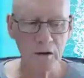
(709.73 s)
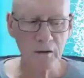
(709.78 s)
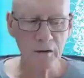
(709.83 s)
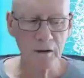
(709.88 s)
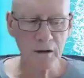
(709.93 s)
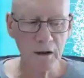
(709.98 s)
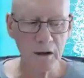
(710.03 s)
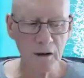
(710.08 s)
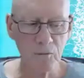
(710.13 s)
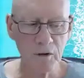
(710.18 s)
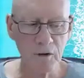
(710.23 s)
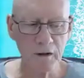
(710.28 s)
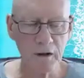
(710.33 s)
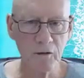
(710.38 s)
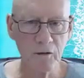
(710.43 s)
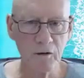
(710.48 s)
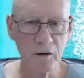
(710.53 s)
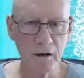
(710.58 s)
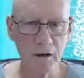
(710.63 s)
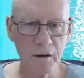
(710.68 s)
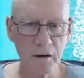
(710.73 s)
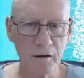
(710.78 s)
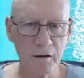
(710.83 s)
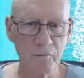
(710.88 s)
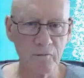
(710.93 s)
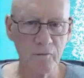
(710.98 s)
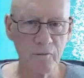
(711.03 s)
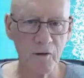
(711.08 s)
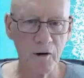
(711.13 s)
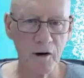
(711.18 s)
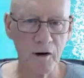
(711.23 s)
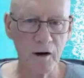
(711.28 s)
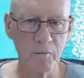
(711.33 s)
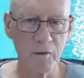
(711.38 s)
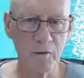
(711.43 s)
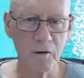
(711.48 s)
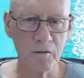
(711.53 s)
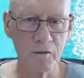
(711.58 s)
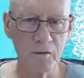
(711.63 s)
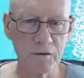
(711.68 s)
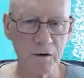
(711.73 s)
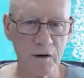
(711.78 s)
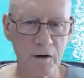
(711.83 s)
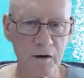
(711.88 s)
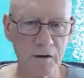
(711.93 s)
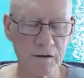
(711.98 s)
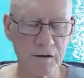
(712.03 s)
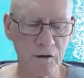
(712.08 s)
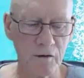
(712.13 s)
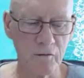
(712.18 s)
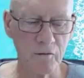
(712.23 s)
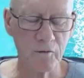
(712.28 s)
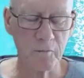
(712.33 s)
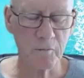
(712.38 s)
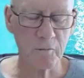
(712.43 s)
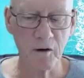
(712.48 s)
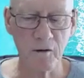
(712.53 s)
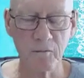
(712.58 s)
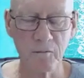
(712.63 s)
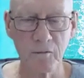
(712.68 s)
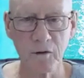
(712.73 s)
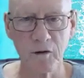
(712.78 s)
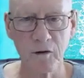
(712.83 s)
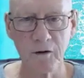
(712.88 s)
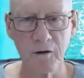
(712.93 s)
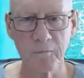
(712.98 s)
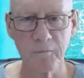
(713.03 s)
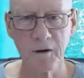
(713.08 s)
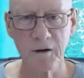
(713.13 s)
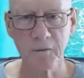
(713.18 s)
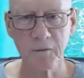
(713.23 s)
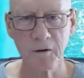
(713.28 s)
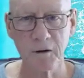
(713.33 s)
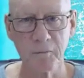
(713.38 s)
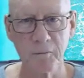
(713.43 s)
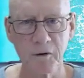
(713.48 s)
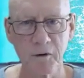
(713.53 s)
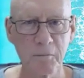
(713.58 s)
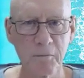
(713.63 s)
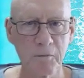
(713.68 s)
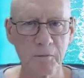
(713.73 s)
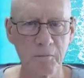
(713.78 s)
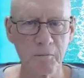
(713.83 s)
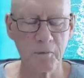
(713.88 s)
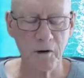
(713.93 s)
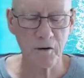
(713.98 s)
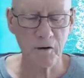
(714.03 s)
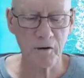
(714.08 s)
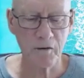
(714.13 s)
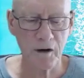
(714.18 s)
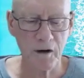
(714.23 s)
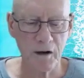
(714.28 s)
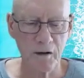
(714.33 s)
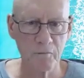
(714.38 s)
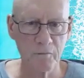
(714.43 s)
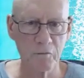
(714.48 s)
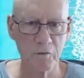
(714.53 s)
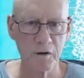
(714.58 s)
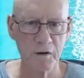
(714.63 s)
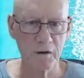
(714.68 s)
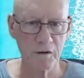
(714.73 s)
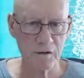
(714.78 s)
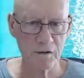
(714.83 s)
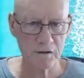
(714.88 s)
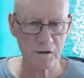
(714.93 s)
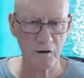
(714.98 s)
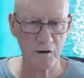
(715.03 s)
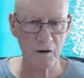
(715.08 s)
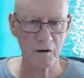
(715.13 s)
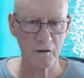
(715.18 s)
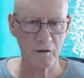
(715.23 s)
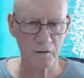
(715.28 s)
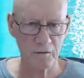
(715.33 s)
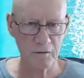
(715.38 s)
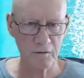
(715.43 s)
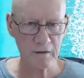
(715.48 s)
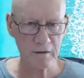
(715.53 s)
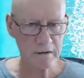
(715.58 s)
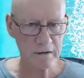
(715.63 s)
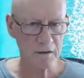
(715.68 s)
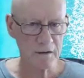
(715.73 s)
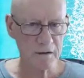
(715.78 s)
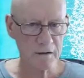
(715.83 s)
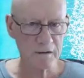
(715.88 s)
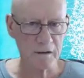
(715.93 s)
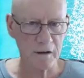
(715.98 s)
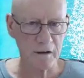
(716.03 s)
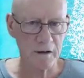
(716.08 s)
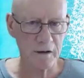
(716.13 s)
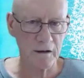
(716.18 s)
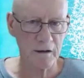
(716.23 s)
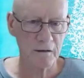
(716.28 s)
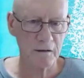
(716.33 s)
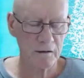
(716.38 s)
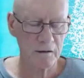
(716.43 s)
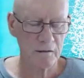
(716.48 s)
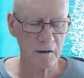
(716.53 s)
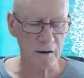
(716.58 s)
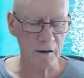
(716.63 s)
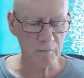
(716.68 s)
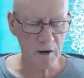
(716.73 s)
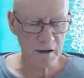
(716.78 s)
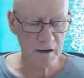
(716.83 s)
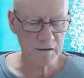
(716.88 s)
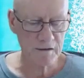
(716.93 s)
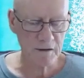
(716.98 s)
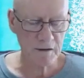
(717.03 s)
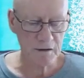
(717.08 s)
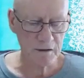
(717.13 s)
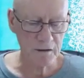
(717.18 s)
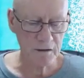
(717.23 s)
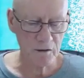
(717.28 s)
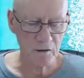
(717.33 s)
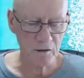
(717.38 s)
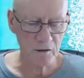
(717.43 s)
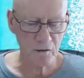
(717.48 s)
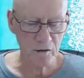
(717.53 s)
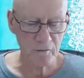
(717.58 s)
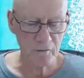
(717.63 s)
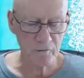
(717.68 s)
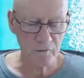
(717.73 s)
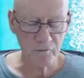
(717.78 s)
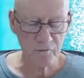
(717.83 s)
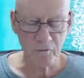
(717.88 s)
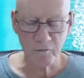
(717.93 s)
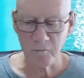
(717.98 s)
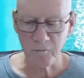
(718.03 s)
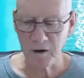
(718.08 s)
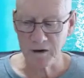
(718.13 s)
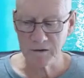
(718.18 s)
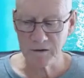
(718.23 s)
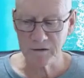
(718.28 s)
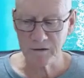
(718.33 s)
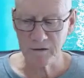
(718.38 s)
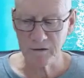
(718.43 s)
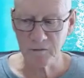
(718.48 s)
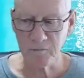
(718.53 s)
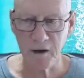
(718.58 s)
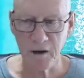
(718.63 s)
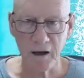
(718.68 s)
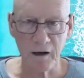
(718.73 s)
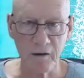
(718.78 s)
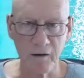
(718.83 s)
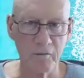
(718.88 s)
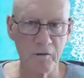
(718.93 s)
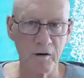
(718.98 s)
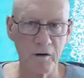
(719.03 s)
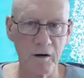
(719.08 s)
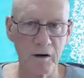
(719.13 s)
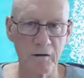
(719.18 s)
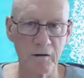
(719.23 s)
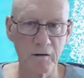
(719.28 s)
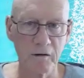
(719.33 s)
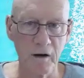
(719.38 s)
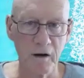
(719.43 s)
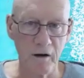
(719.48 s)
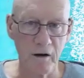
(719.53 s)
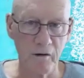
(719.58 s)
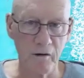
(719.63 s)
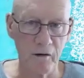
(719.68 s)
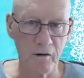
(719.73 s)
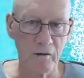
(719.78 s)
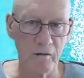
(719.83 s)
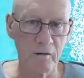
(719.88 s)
Yeah, when they look at an environment or try to solve a problem, a lot of people are pre-programmed within a silo. So they basically know a lot of information about a very narrow